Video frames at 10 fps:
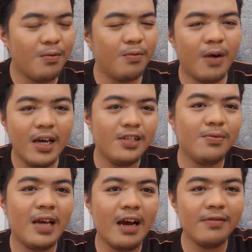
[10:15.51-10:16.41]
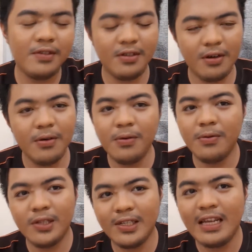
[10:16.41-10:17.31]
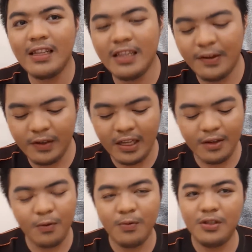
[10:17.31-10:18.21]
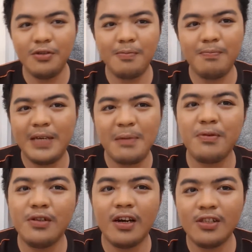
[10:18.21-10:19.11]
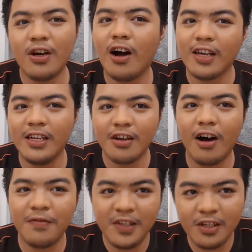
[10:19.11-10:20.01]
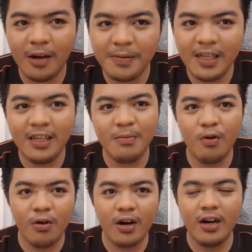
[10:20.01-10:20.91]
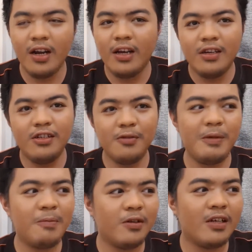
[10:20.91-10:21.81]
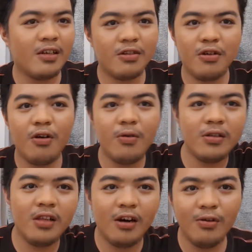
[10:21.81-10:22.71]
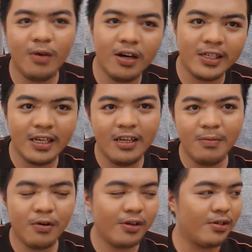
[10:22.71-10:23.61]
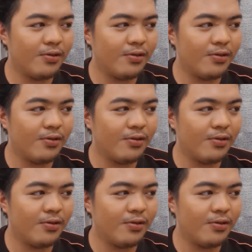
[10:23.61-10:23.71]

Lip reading: why do we have to go to that level? Like, do people not talk in coffee shops anymore? Do people not go on long walks anymore?